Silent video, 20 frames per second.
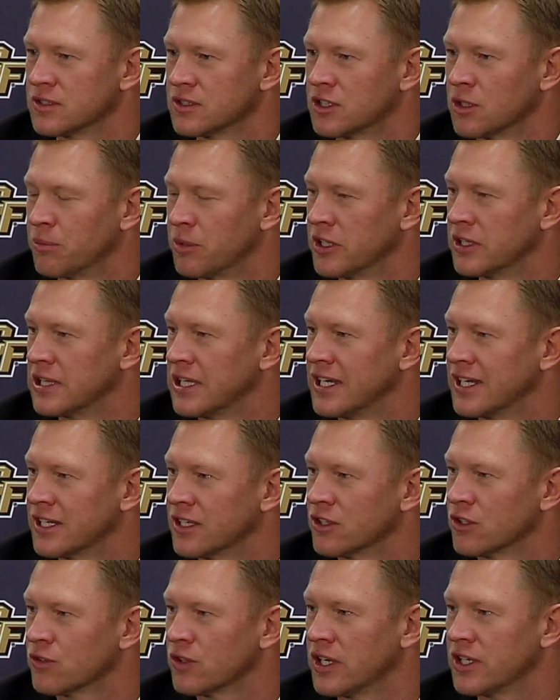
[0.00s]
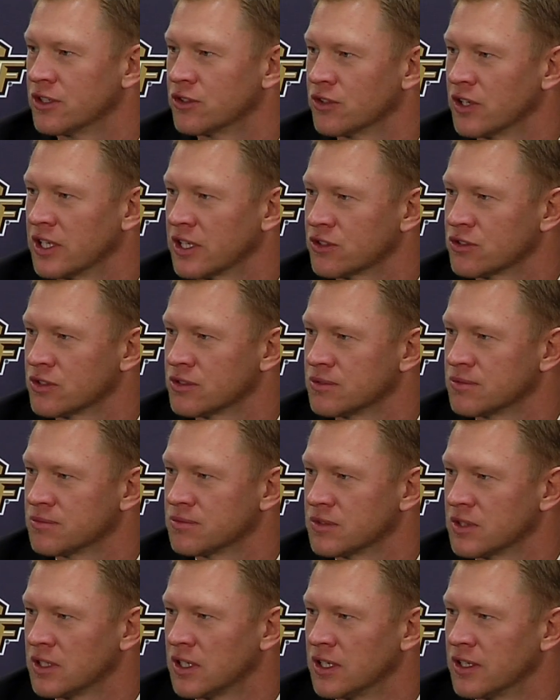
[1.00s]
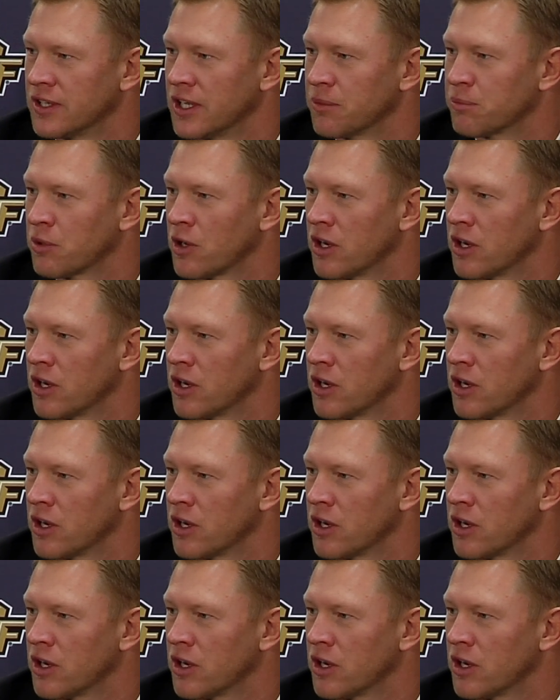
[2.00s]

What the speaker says: to be led in the right direction. That